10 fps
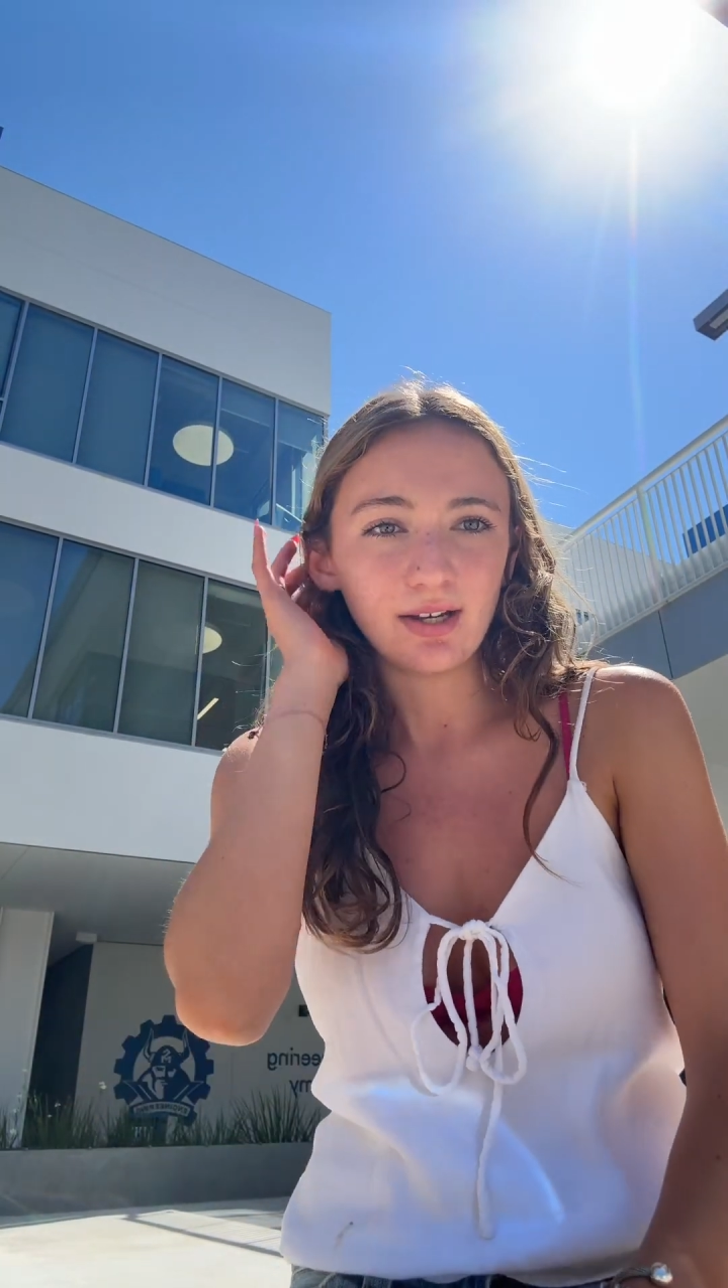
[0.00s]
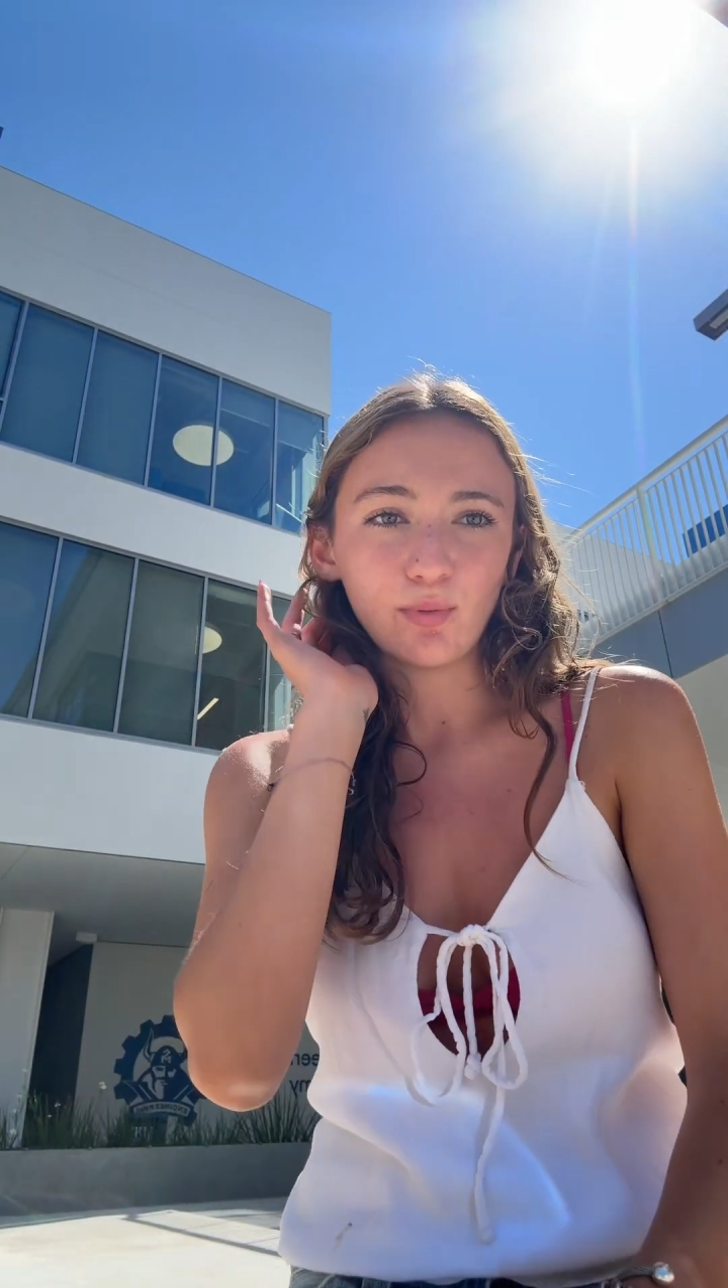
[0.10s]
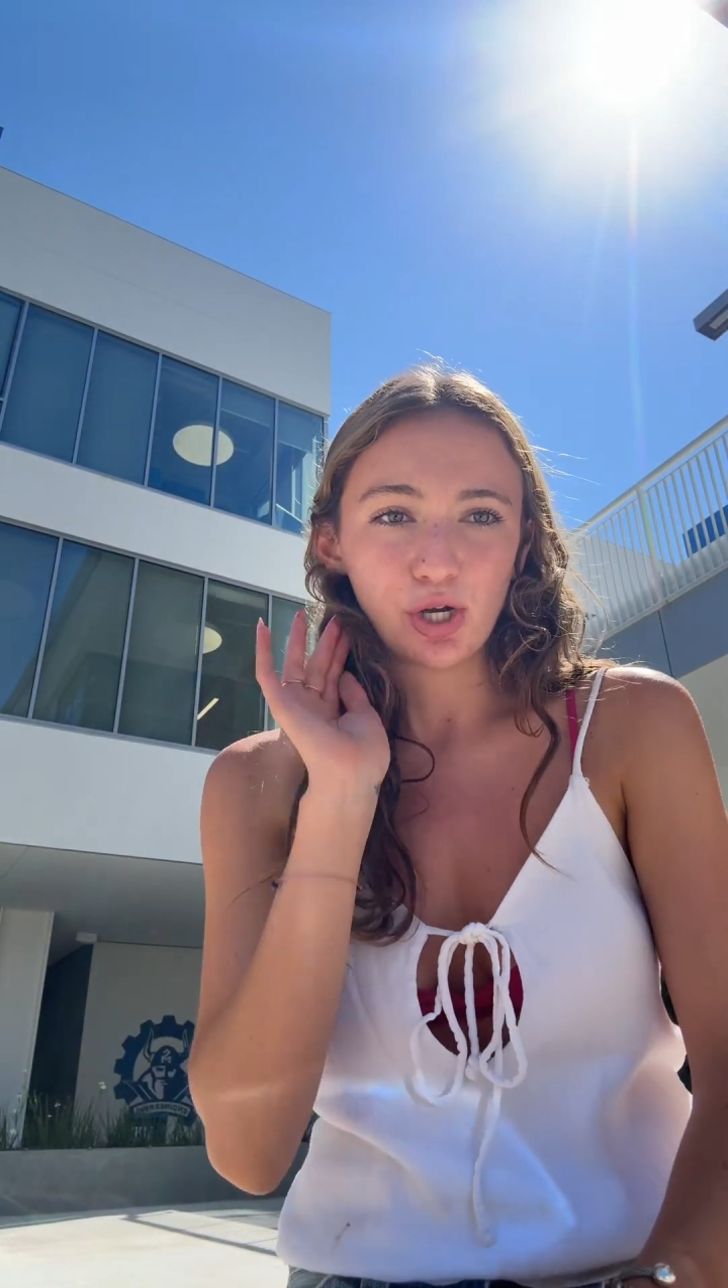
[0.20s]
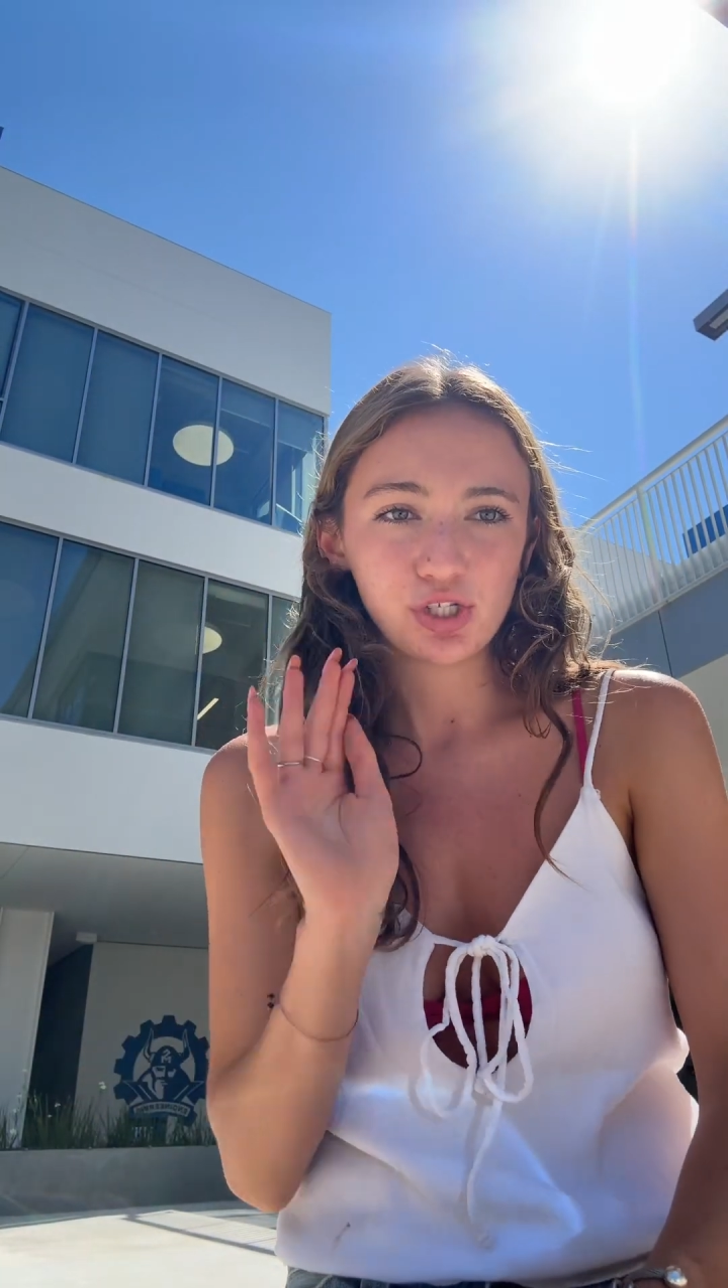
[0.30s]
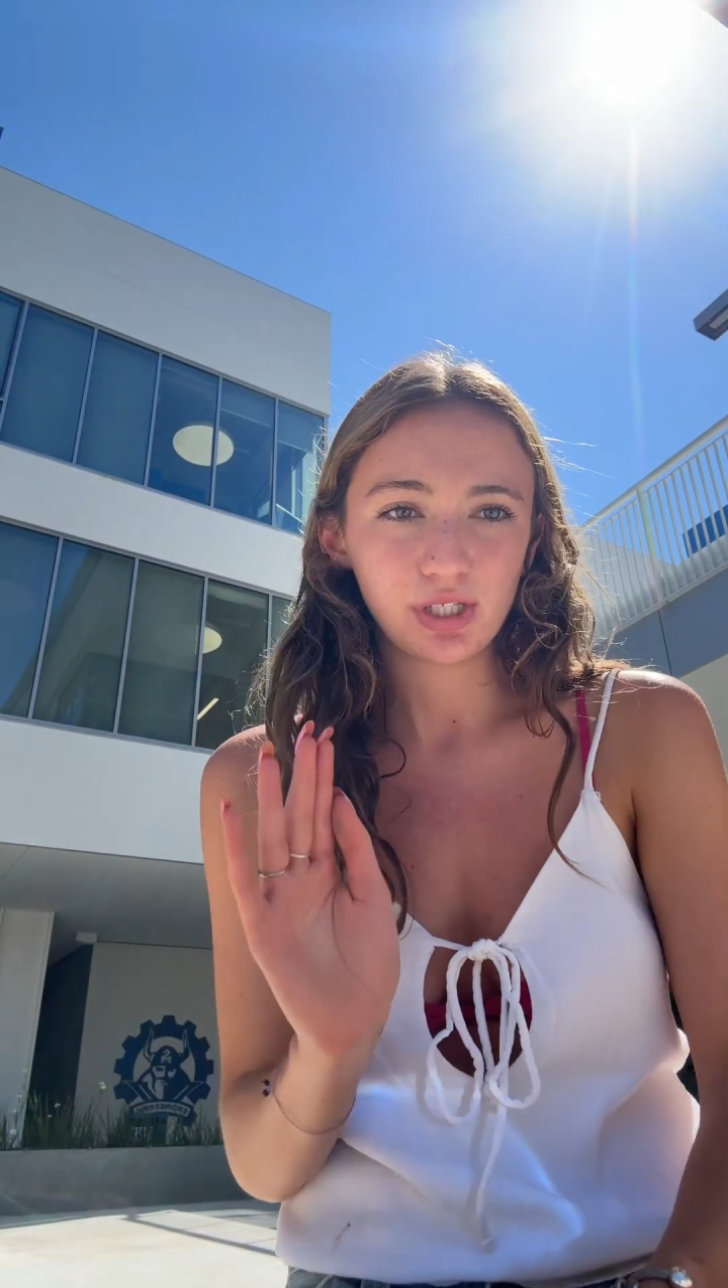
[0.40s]
of
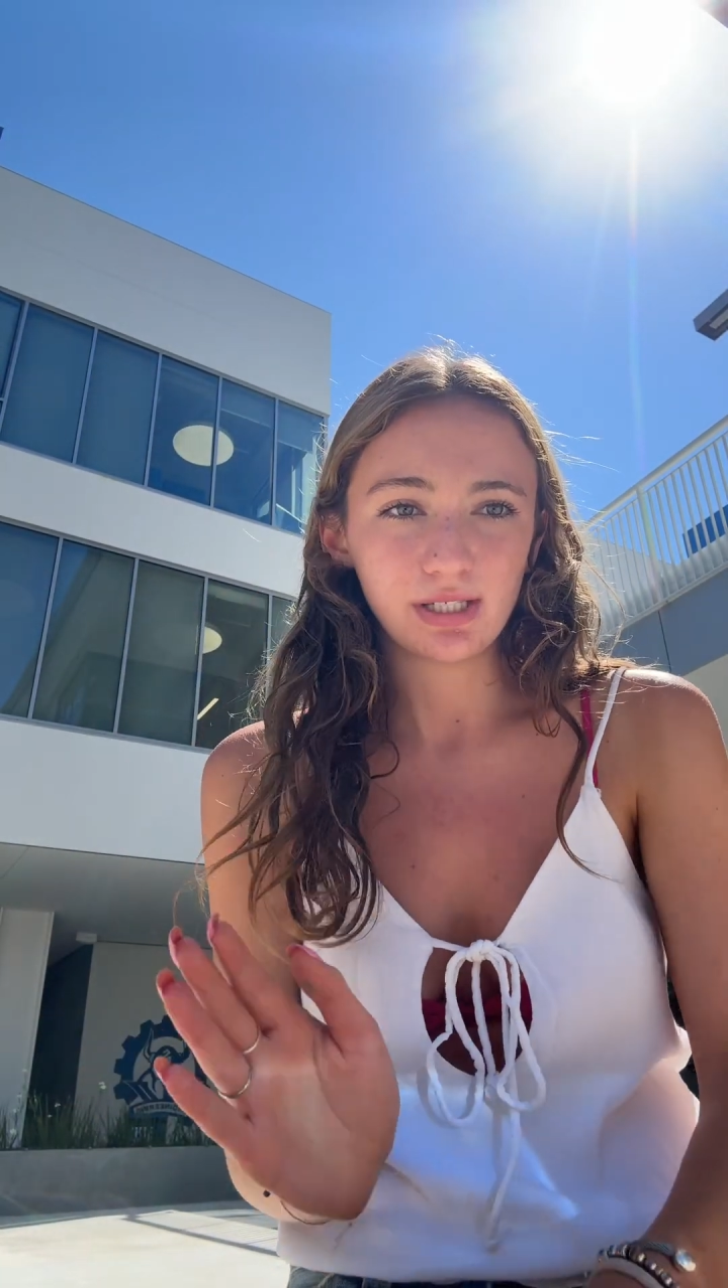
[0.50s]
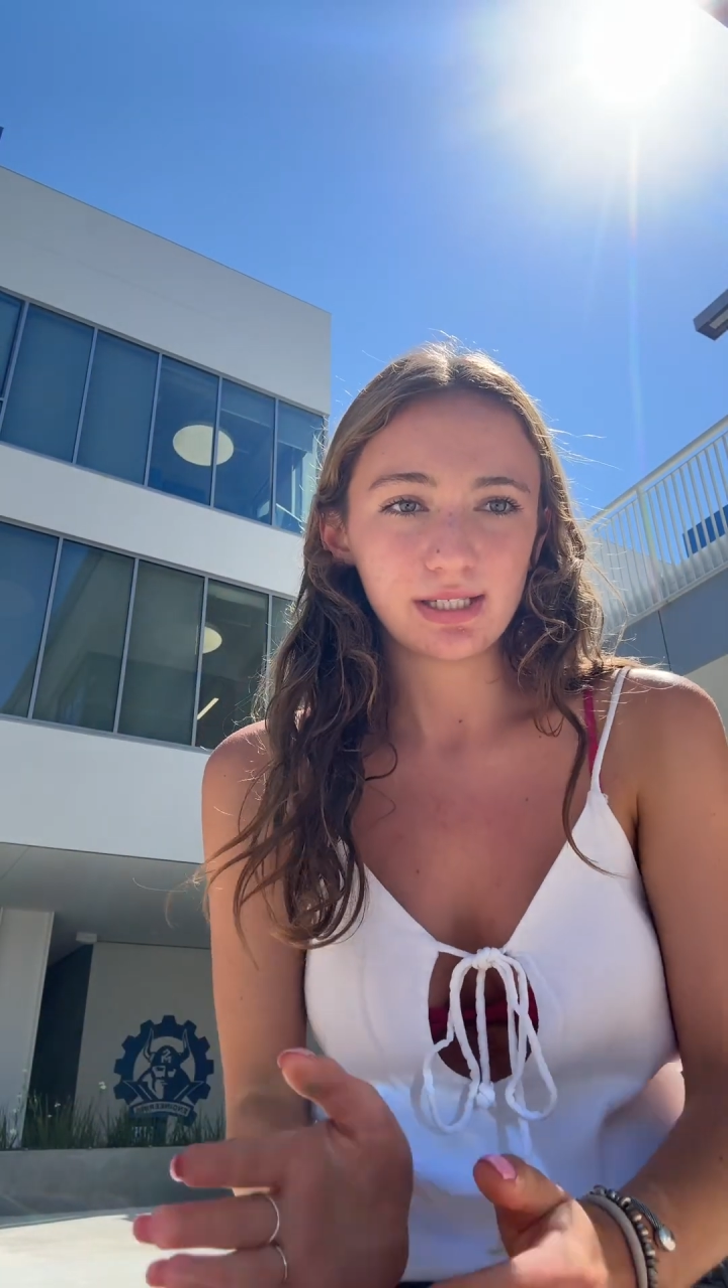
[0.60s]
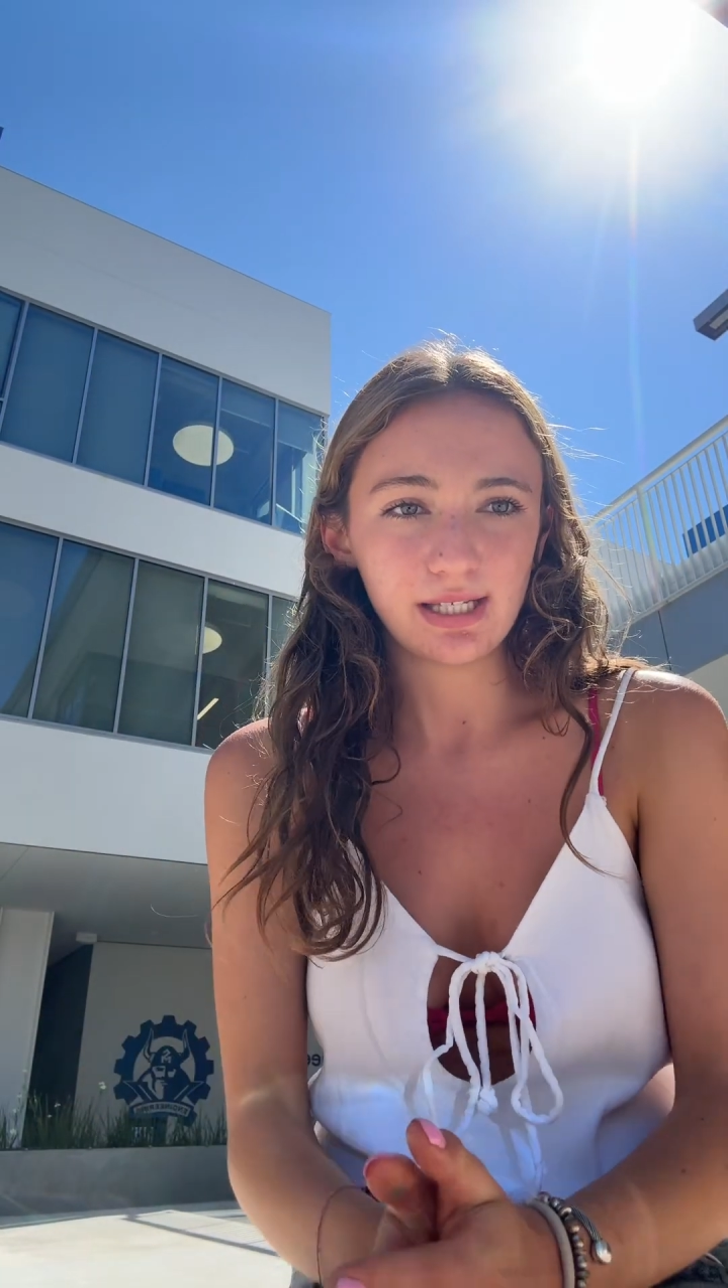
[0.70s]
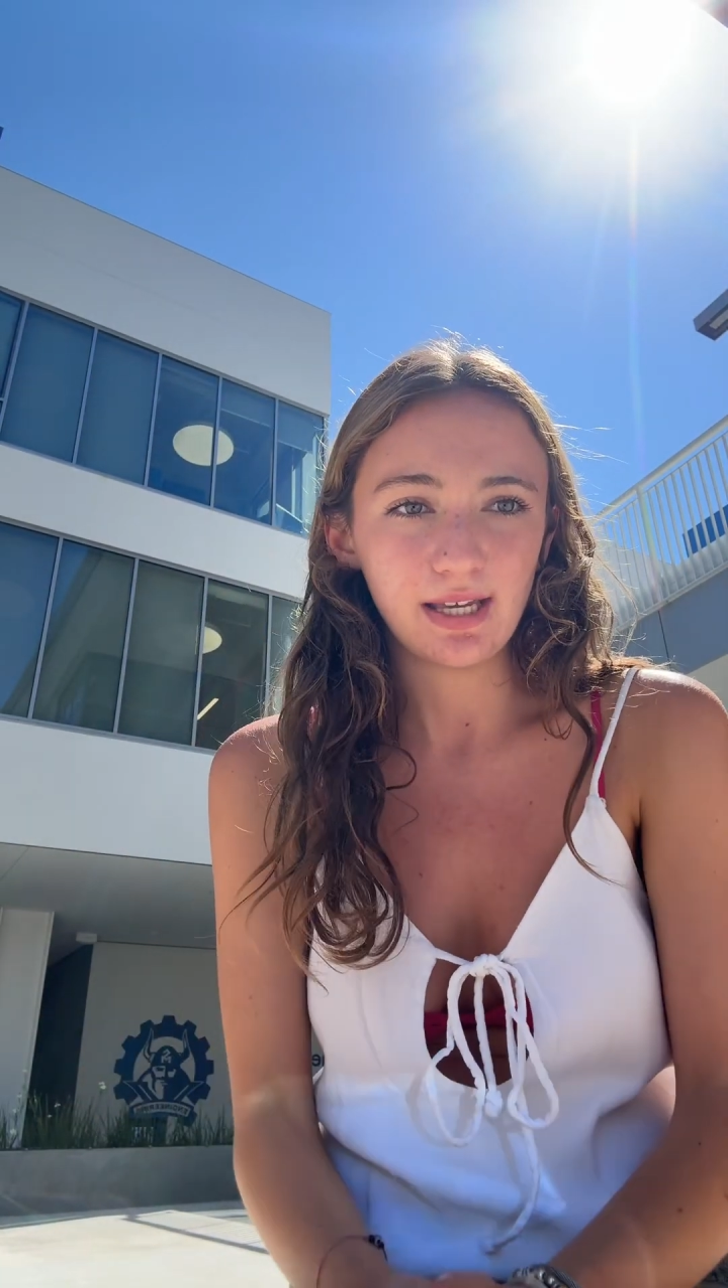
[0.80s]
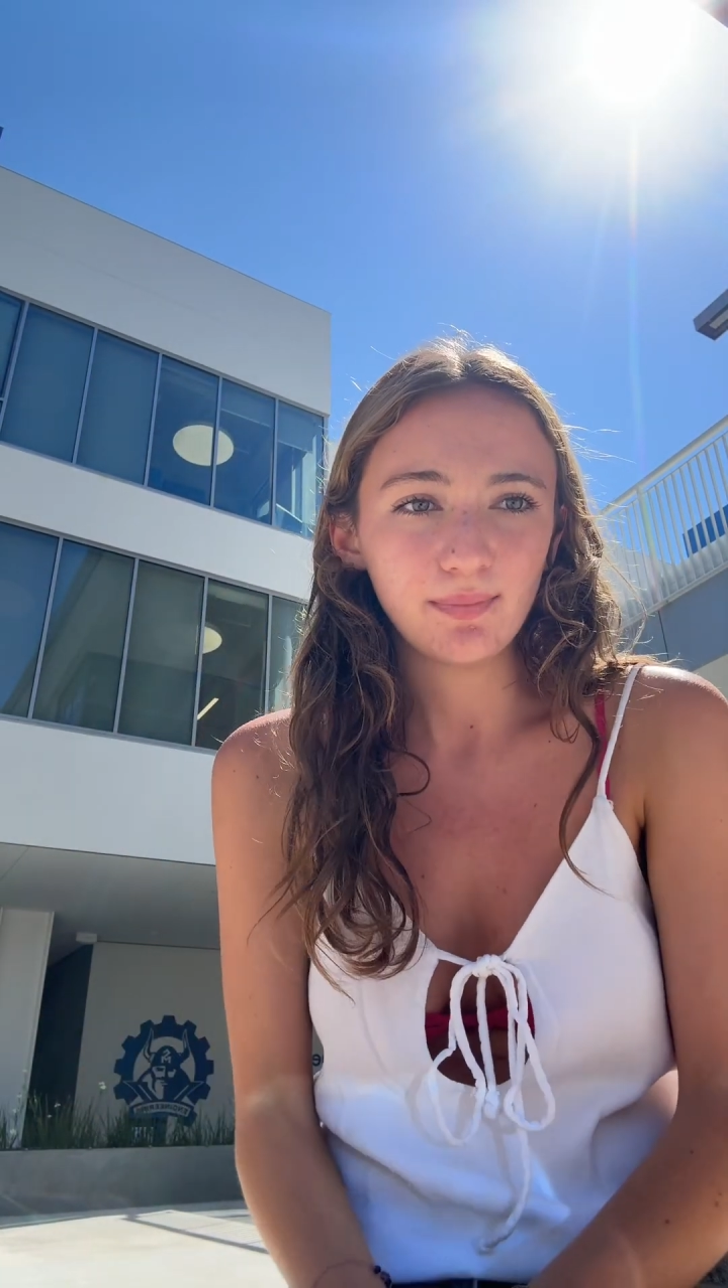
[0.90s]
Washington,
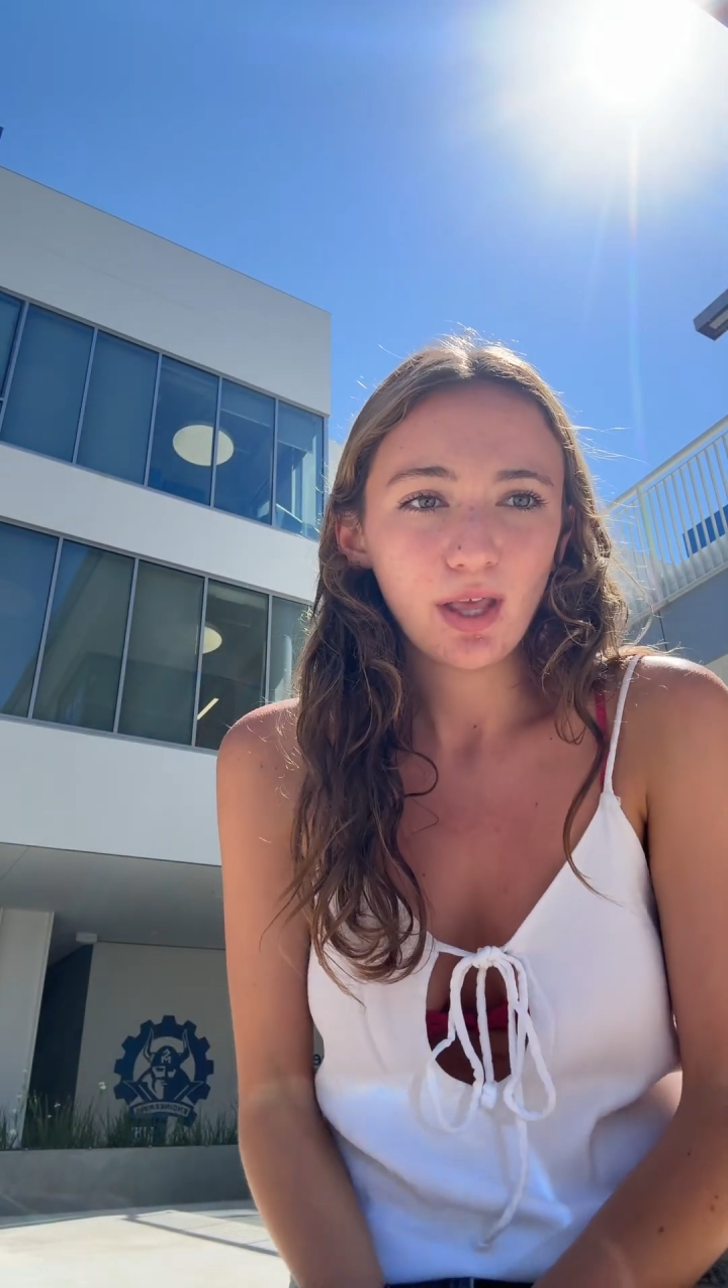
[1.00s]
D.C.,